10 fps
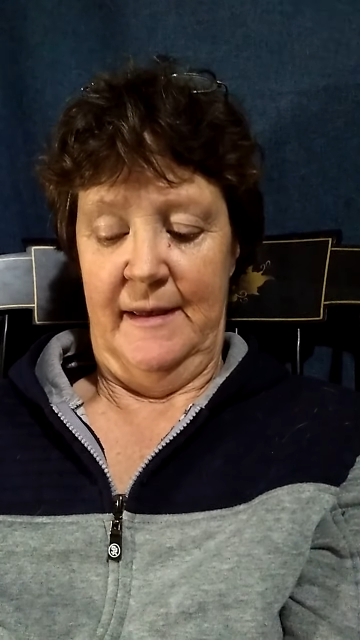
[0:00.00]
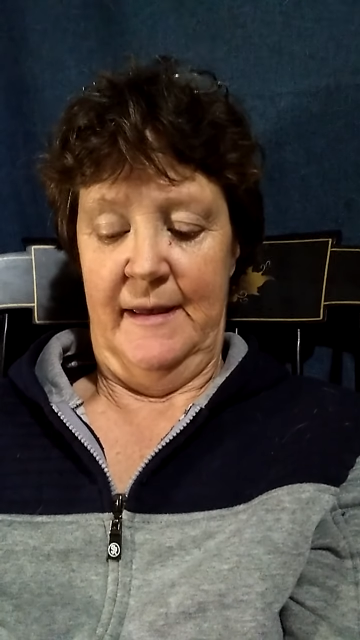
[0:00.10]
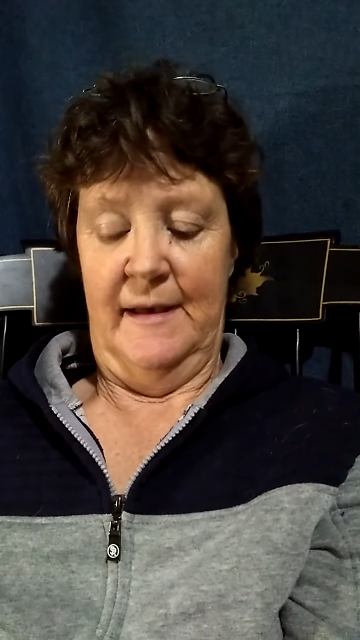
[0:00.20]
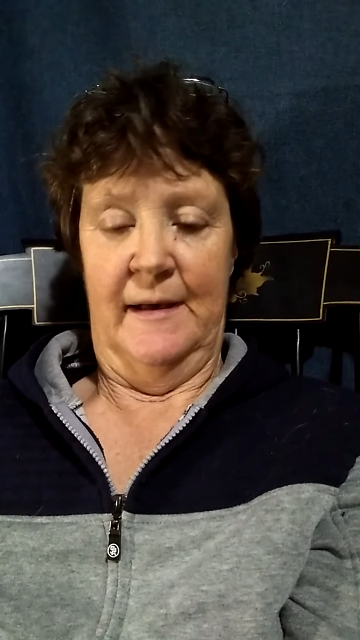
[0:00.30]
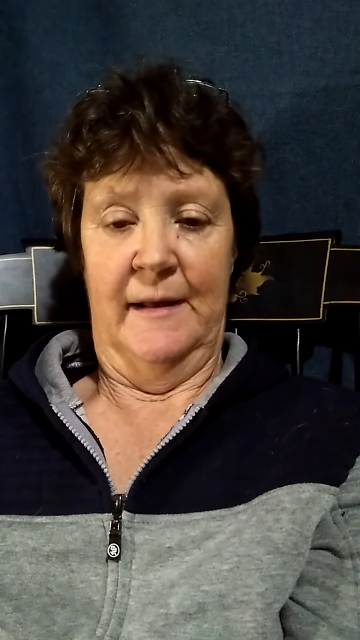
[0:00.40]

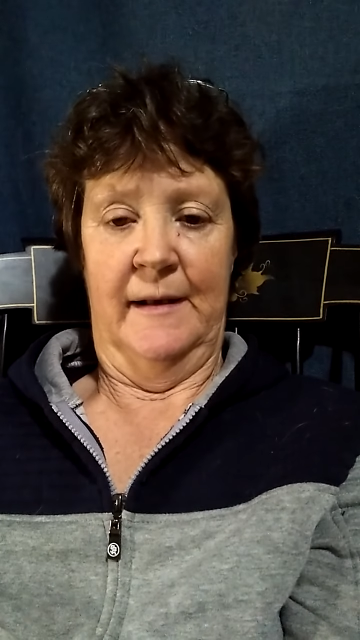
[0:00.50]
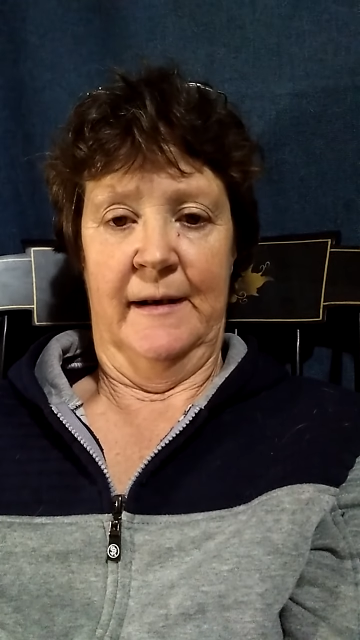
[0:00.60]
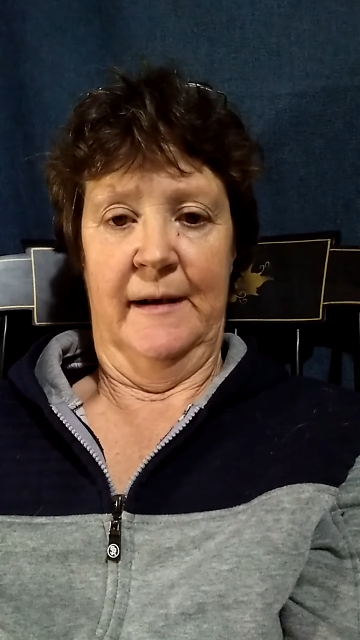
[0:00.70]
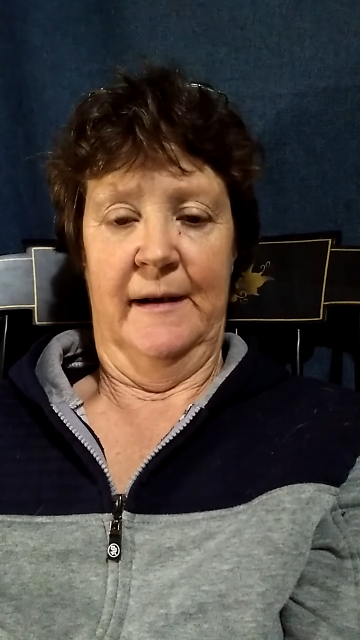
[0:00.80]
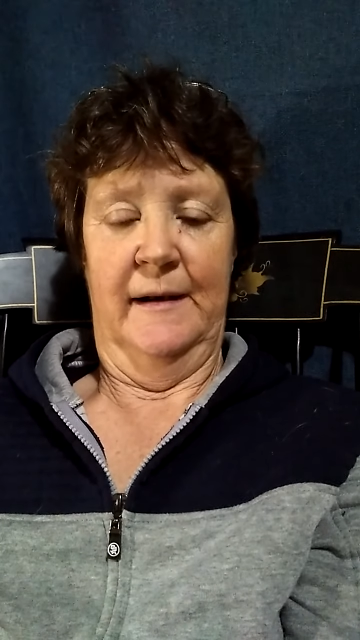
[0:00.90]

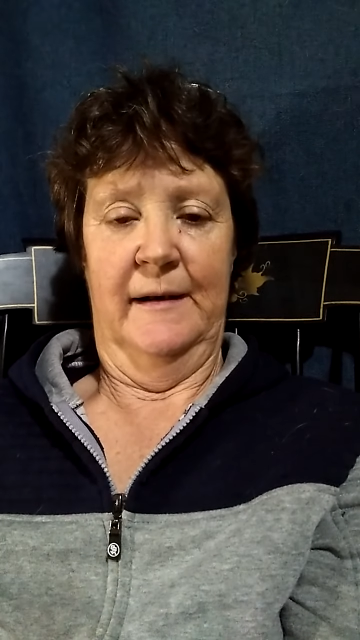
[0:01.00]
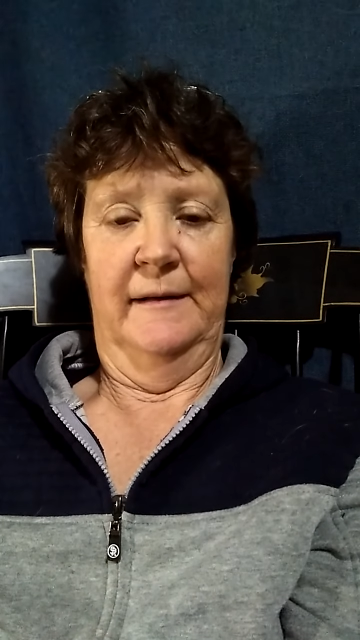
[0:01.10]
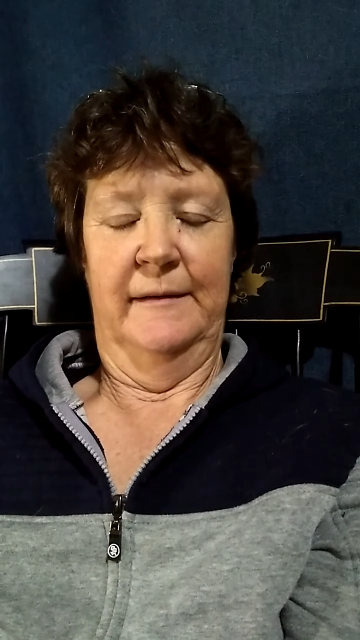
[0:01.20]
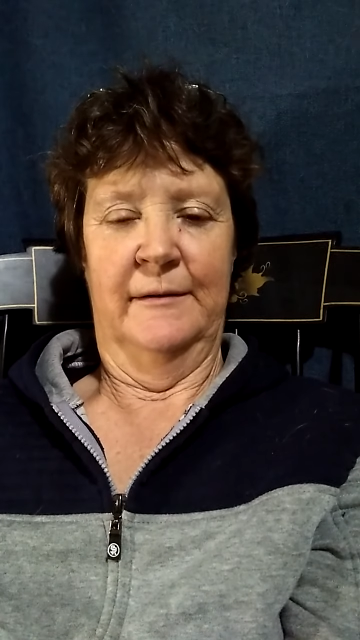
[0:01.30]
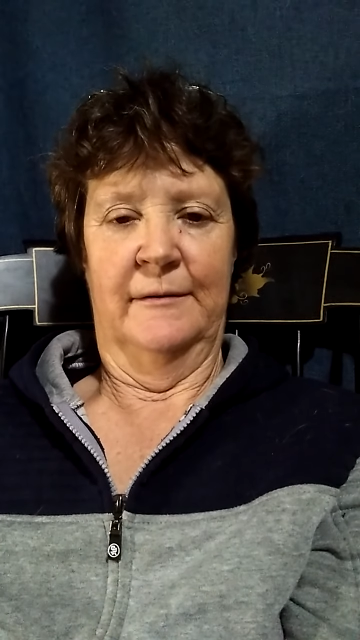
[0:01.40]
and
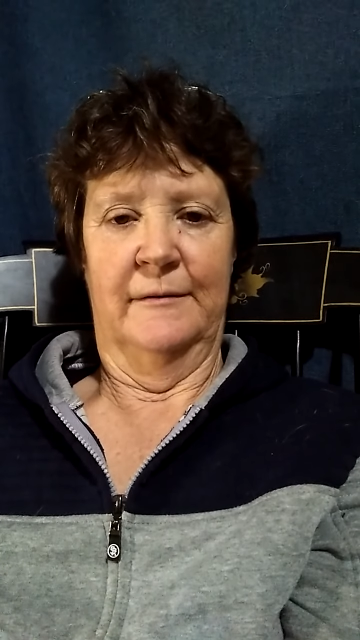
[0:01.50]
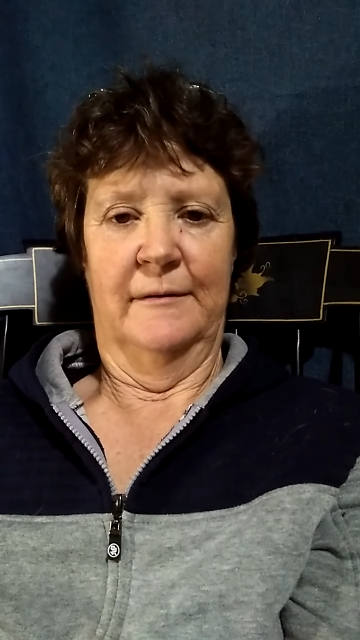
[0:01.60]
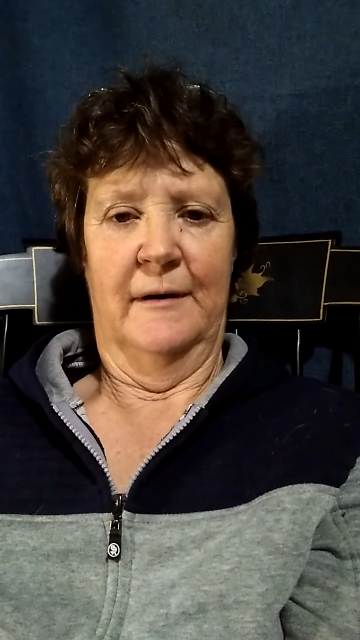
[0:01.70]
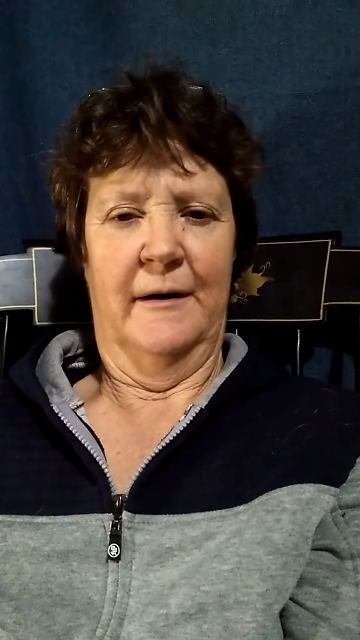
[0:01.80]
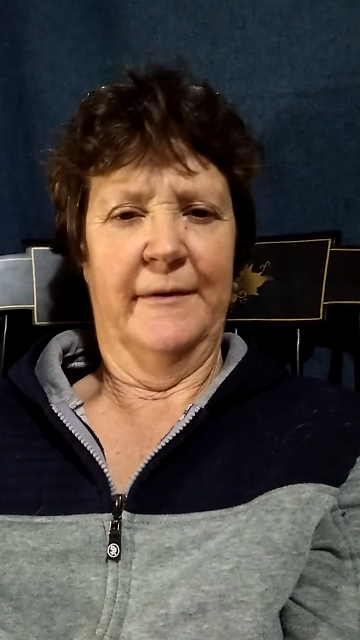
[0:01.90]

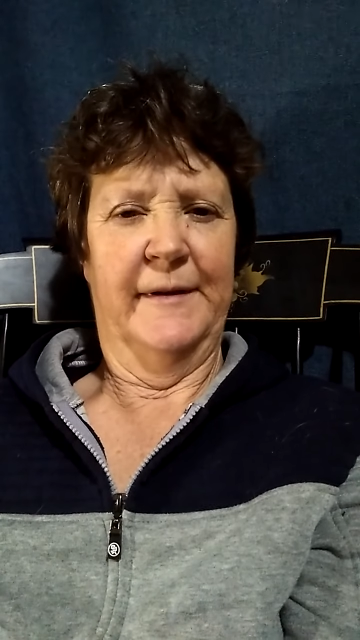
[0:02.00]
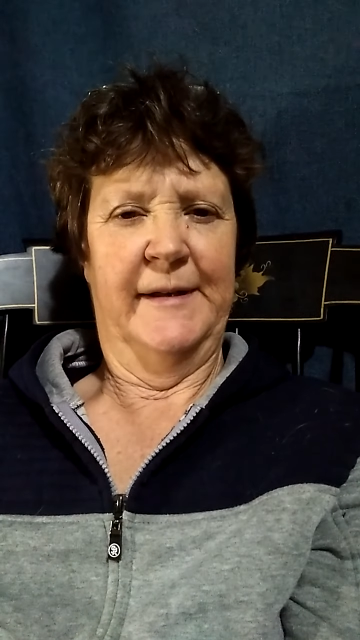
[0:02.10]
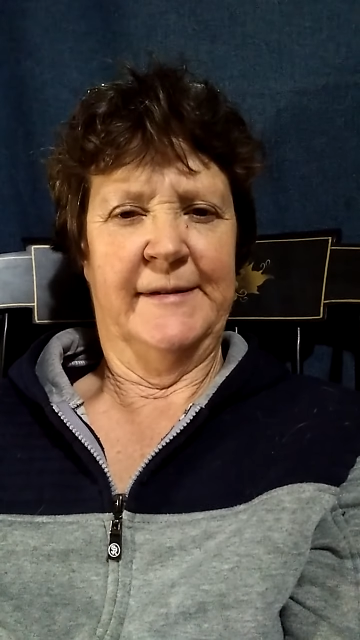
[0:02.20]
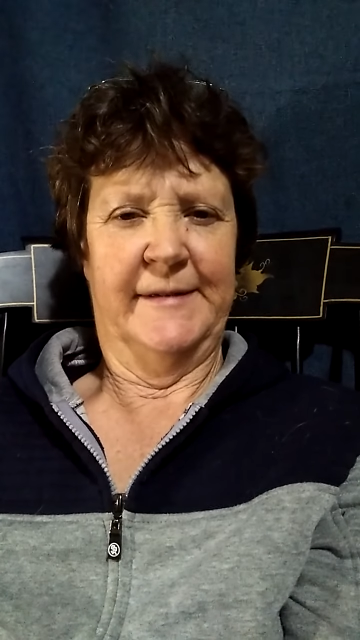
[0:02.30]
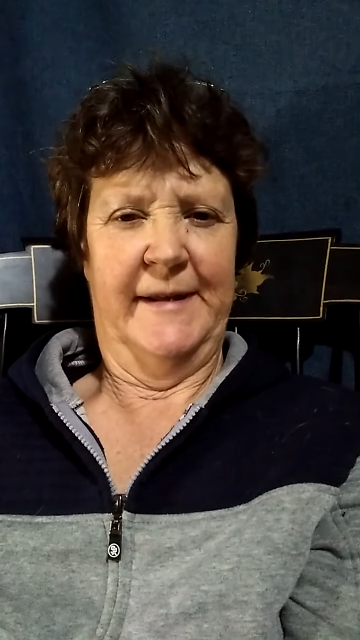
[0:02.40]
all the ins